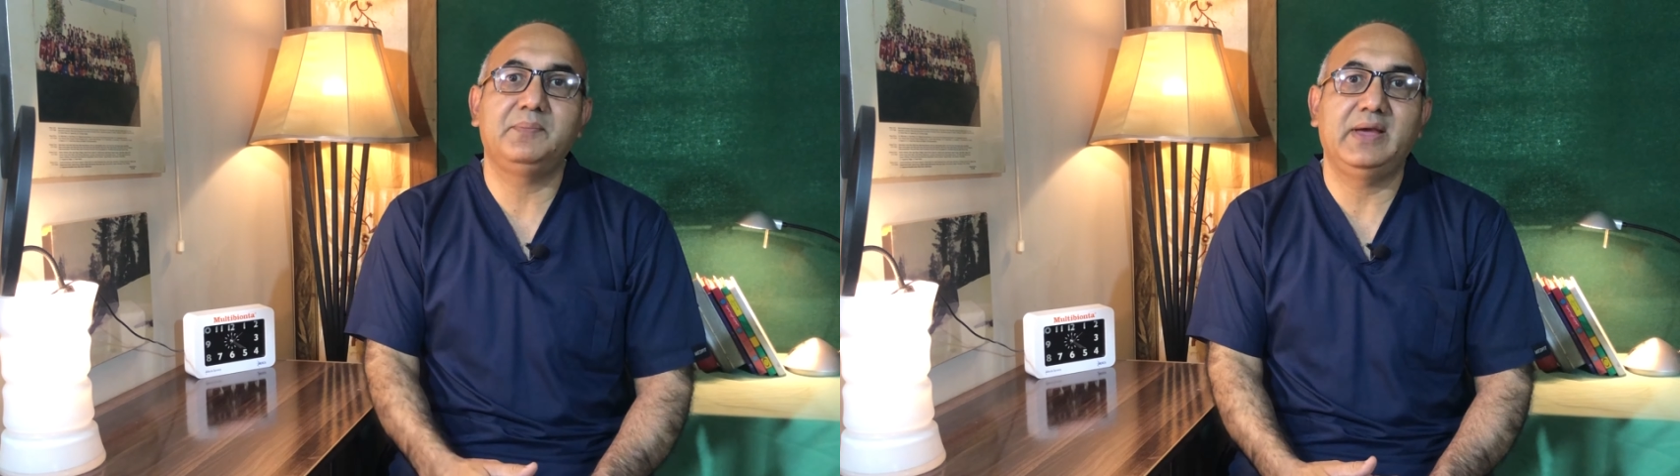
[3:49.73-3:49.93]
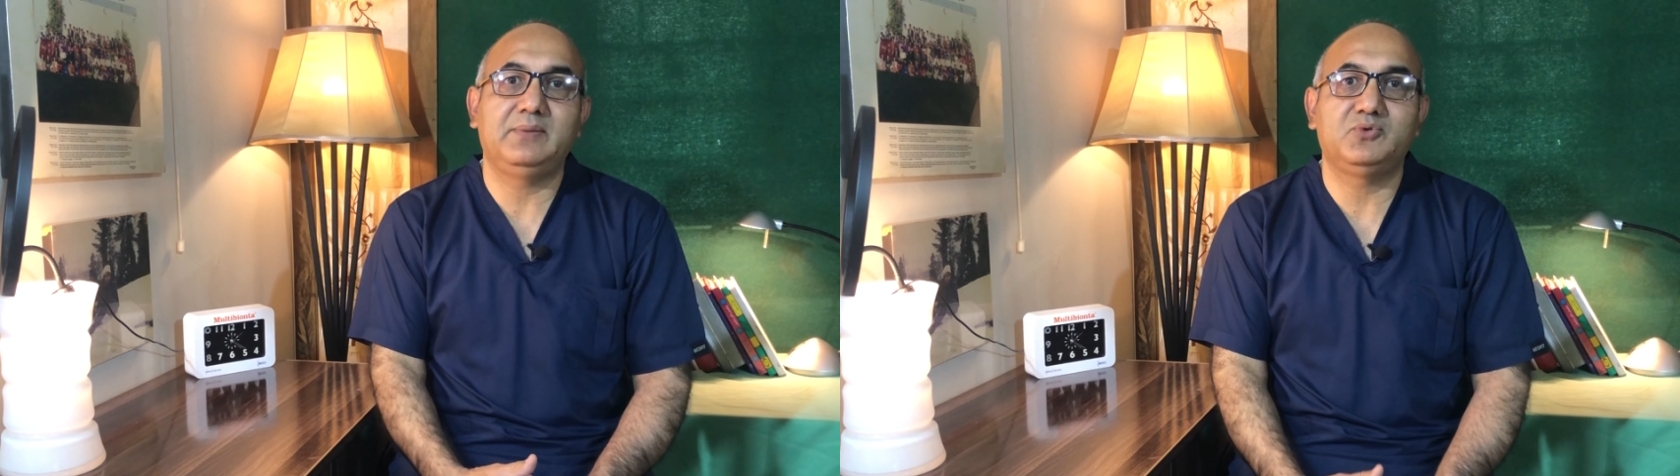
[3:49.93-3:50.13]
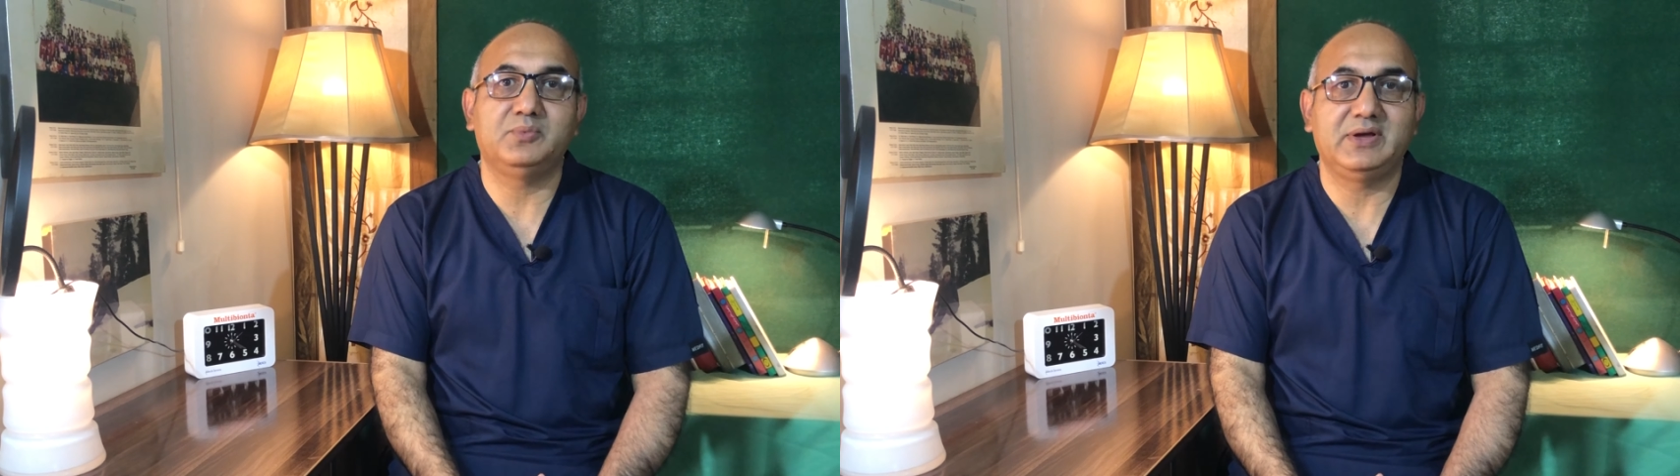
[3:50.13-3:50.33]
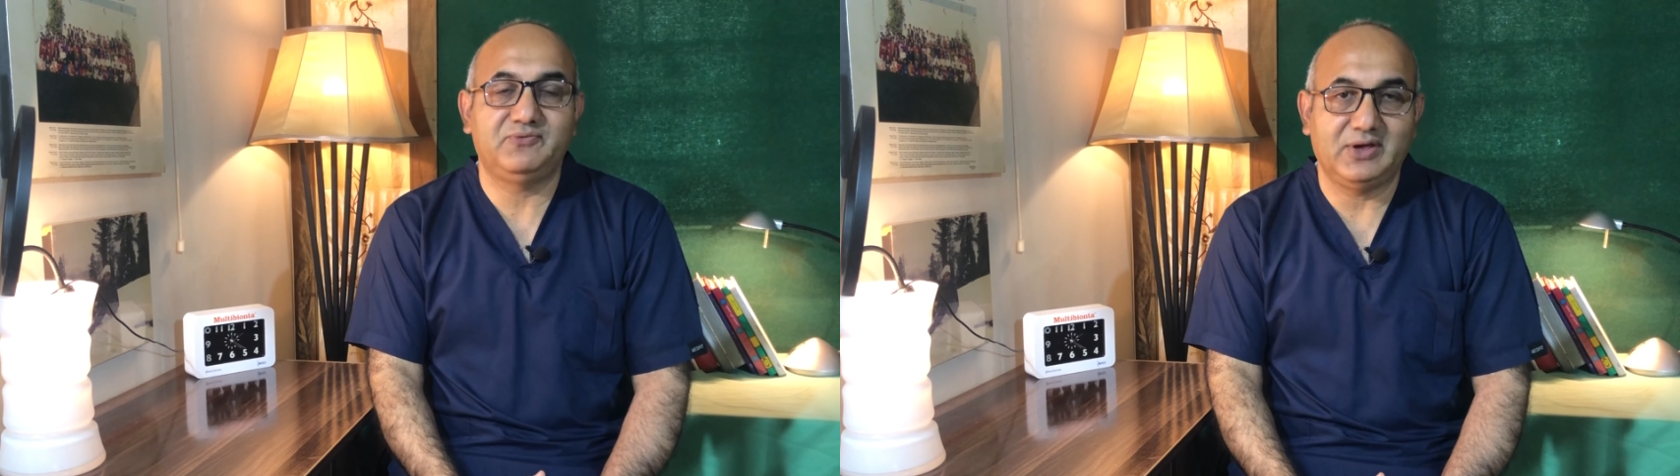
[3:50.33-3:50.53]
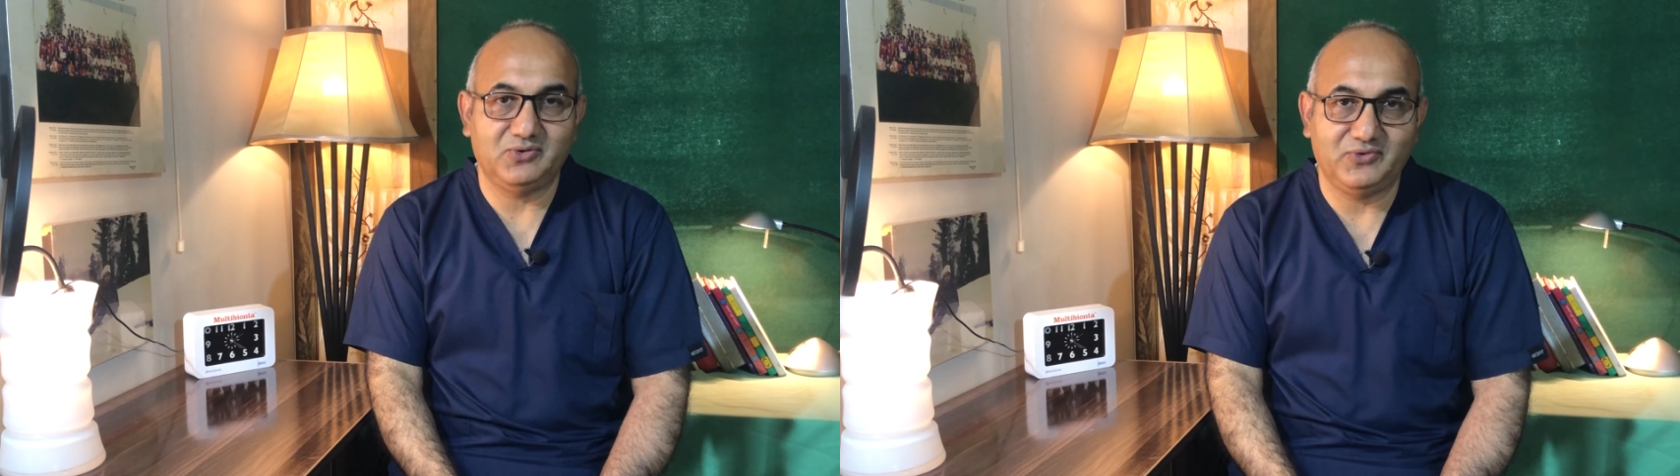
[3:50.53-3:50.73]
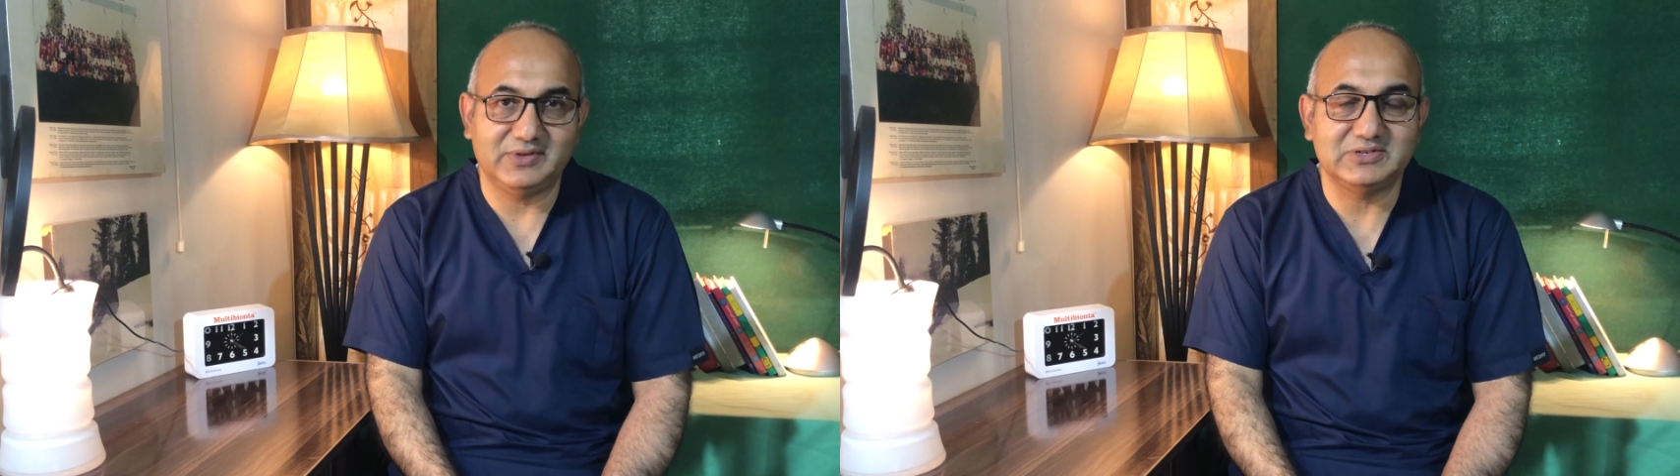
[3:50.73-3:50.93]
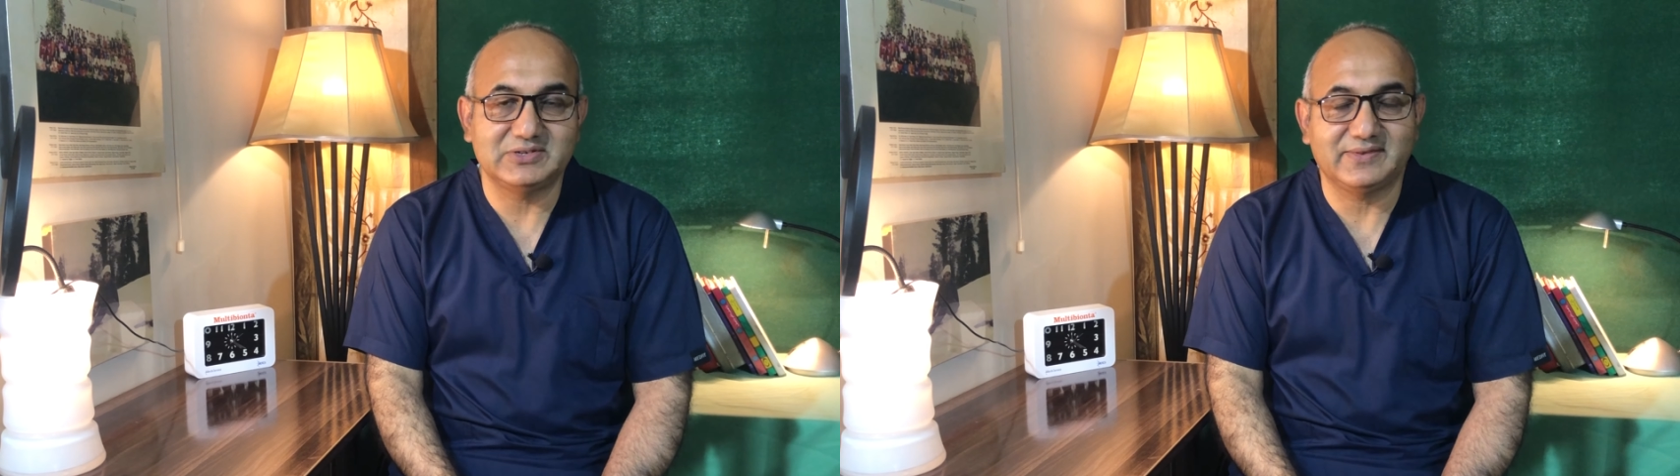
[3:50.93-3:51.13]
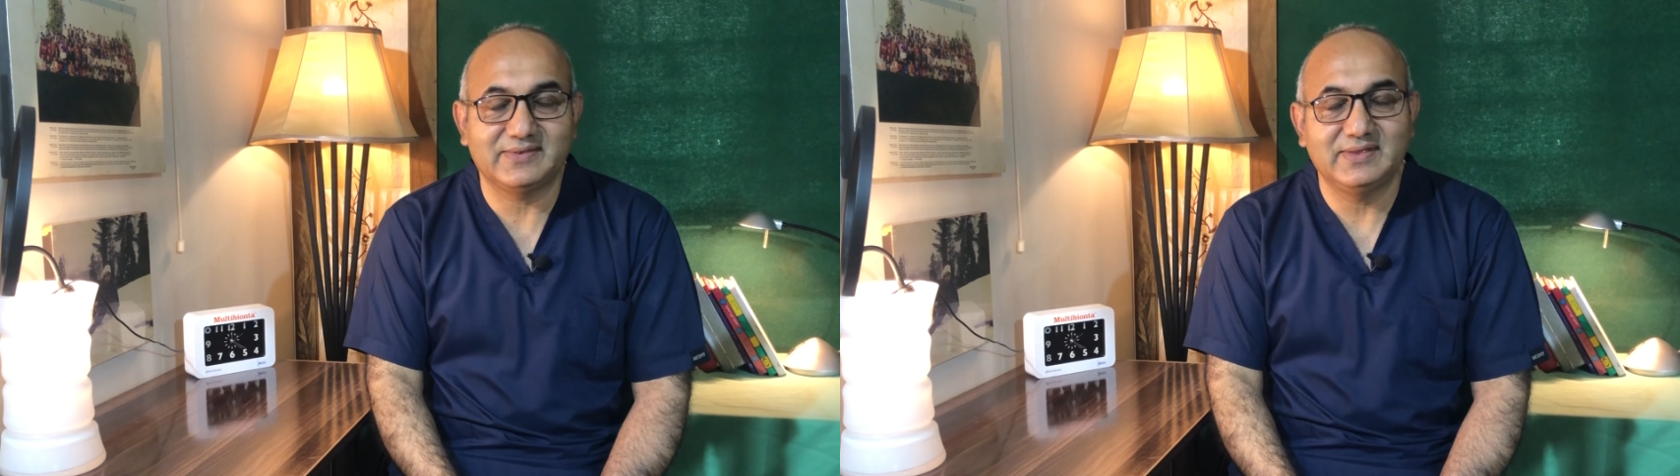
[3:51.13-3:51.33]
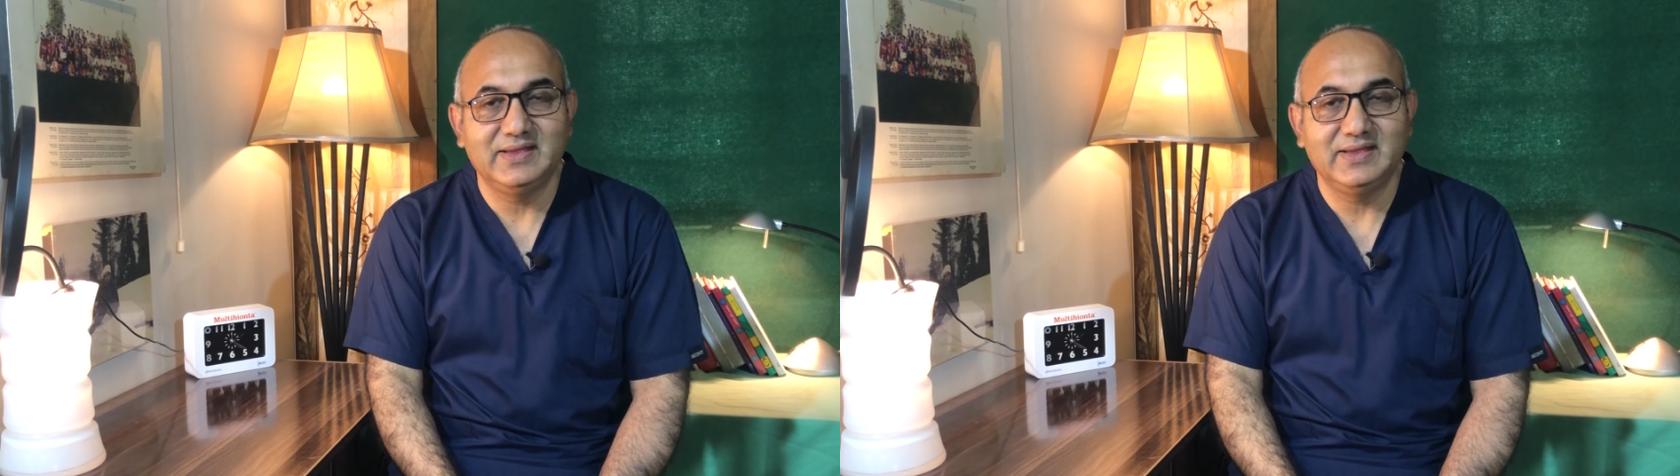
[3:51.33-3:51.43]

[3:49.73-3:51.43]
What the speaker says: help to my fellow physicians.